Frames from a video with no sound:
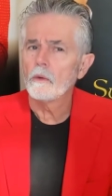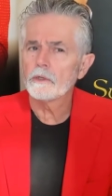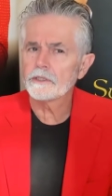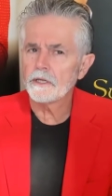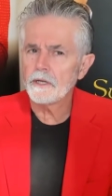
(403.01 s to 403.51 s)

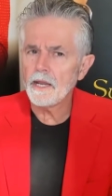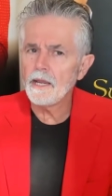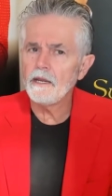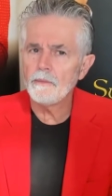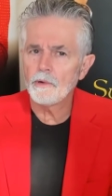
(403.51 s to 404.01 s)
was that
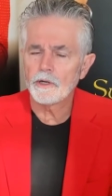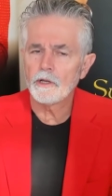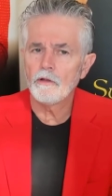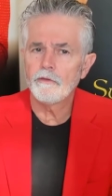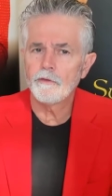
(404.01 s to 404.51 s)

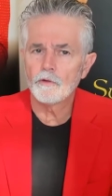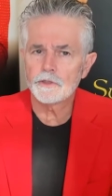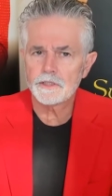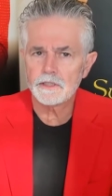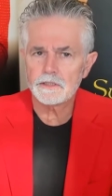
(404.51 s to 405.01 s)
anybody who
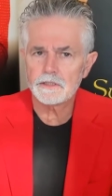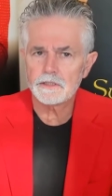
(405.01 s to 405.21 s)
forces